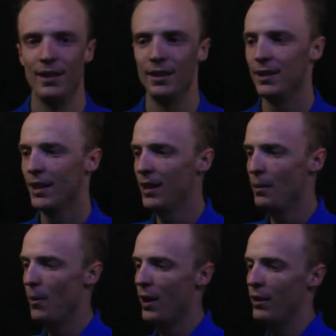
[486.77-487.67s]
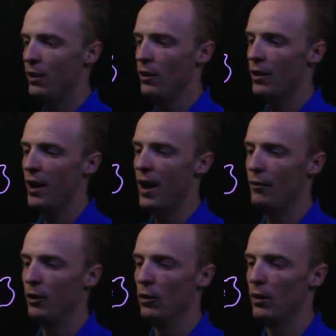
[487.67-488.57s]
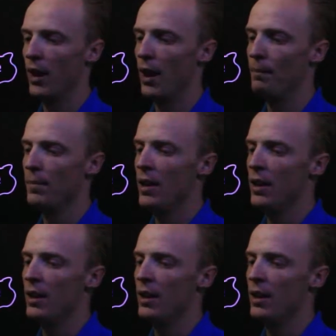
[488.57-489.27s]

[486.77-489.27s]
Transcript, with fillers: The second way that you can have a look at